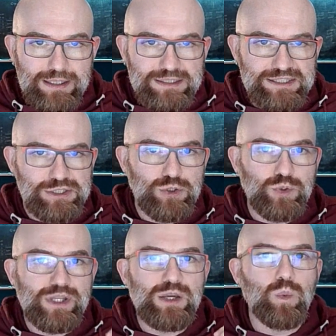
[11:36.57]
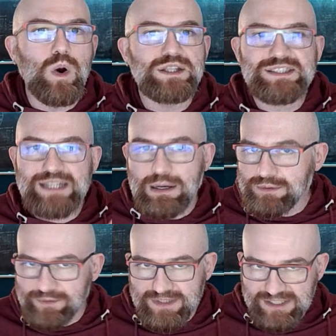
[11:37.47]
So he wants out
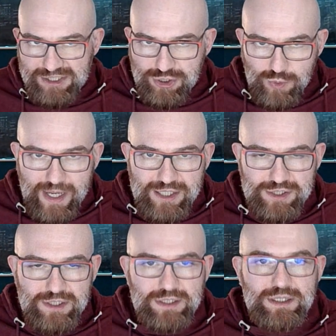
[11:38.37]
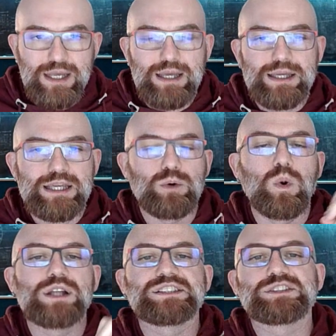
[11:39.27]
of the situation, he
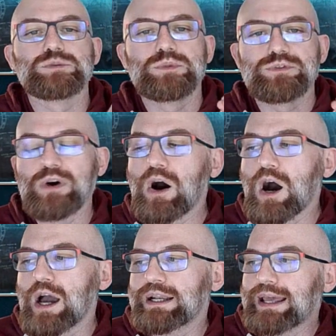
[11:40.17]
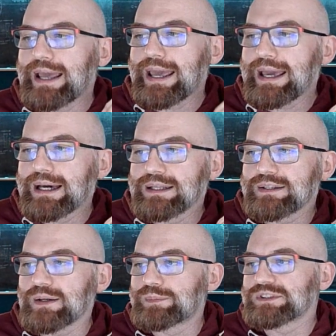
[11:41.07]
wants to move on, and
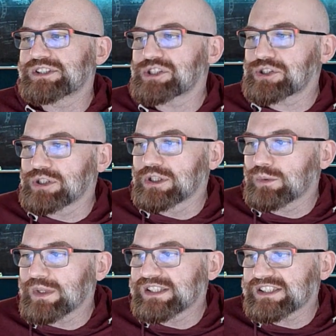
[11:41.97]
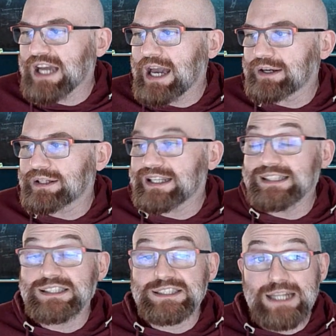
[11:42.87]
the opposition with Saturn
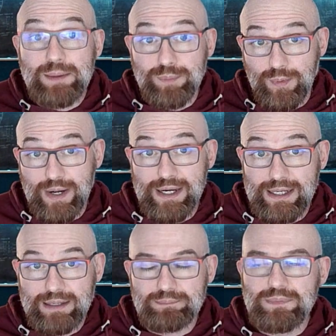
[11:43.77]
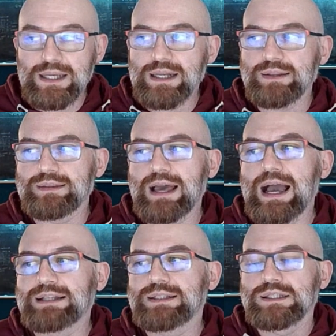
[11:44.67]
is separating, meaning
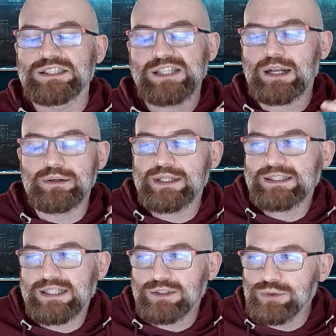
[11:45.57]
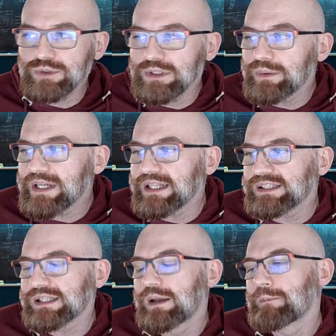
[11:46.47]
that Saturn is at 2
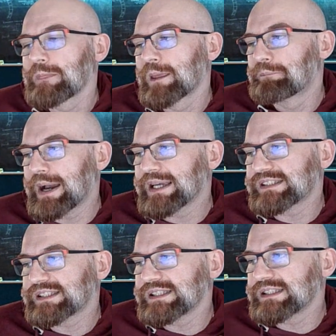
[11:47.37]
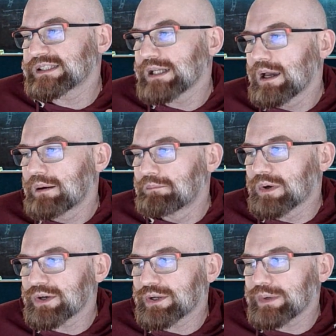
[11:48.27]
degrees Pisces,
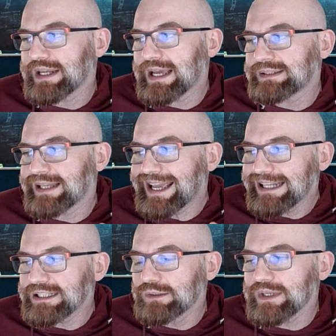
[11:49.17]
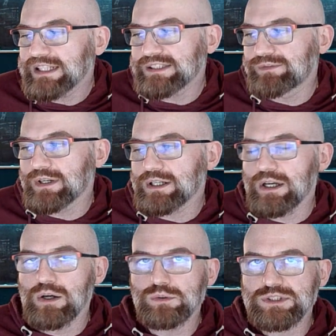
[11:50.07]
Mercury at 8 degrees
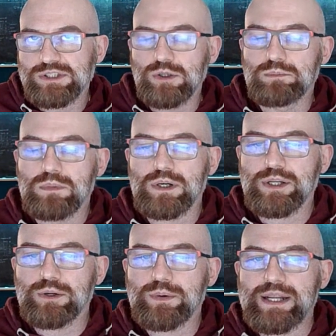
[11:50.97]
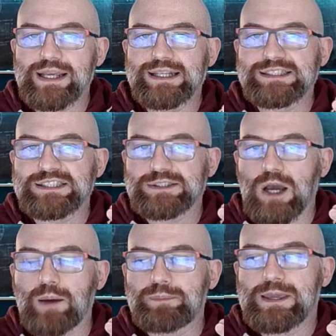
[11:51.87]
Virgo, so Mercury is
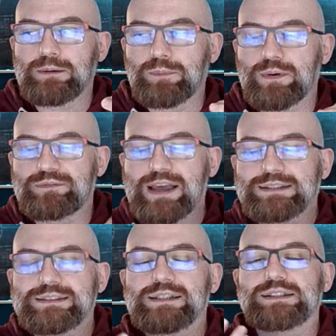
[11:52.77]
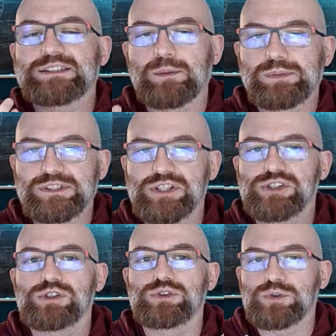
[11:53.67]
stopping, preventing this
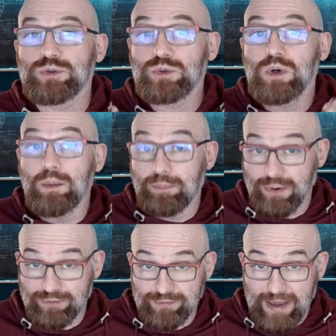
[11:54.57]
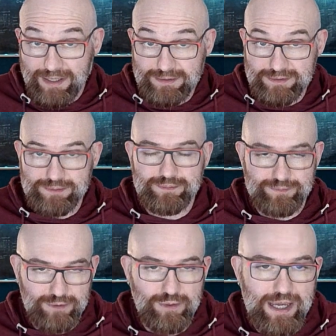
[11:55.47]
opposition to perfect.
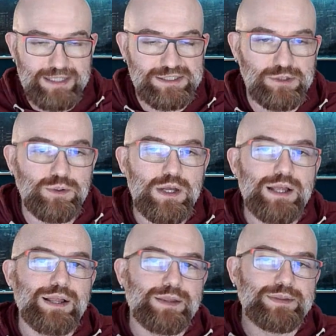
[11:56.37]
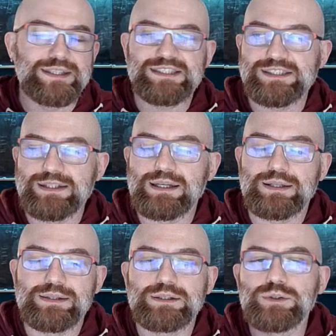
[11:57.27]
Okay, so this is
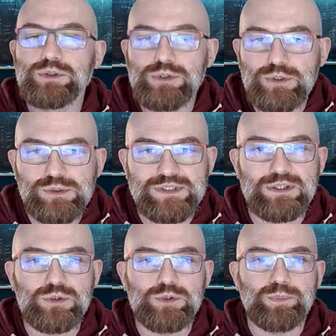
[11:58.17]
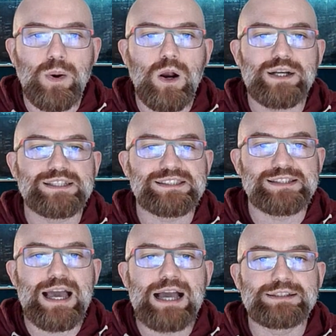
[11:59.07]
the good news. The good part is
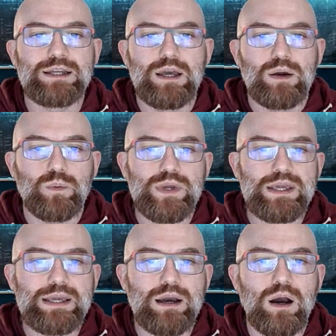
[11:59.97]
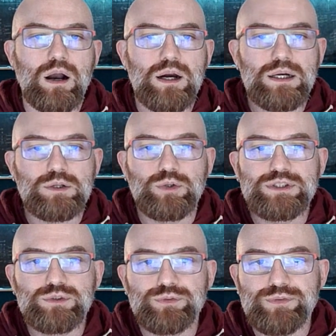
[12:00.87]
that we are
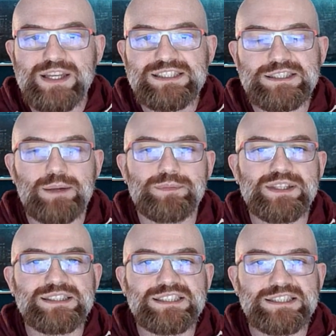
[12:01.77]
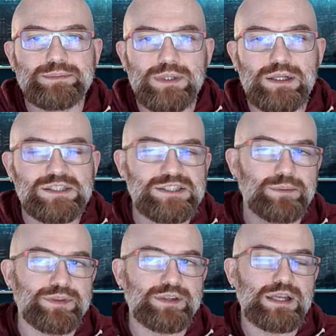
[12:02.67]
going to face something similar,
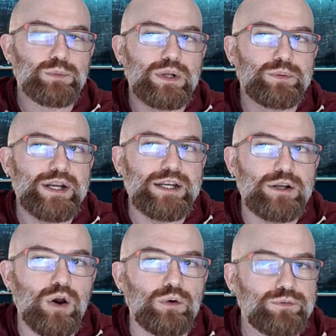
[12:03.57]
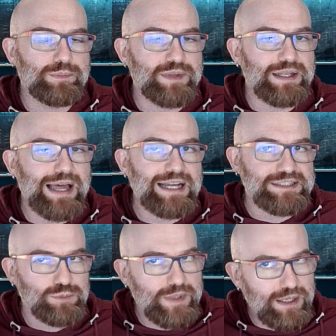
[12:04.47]
something that we already know the
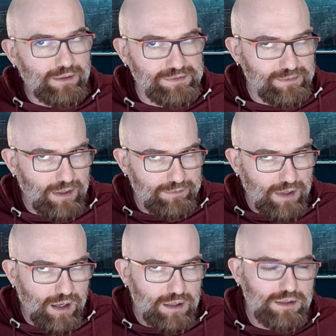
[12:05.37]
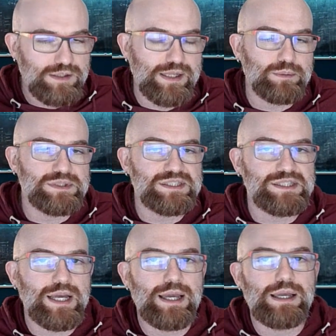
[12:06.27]
last week of August, I would
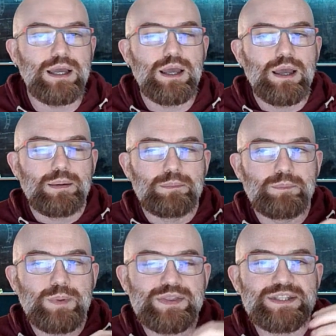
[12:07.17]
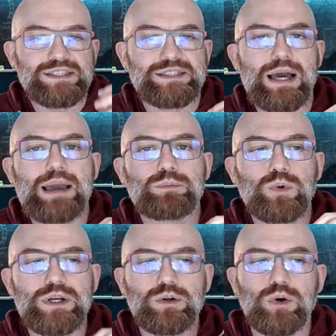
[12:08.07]
say, but this time
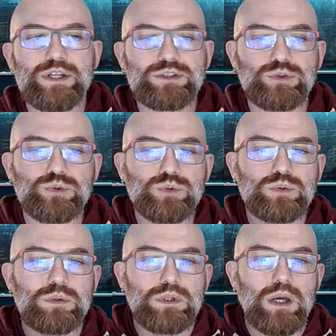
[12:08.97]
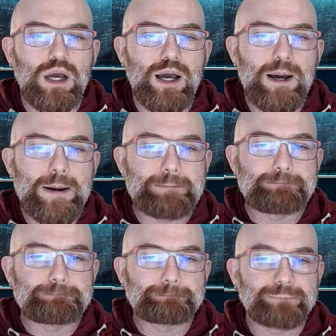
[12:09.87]
we're going to
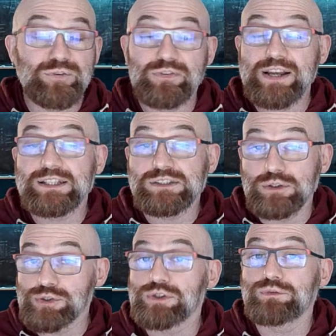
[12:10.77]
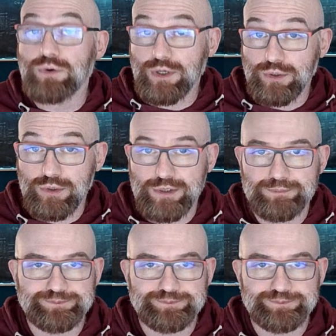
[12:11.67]
find a solution for good.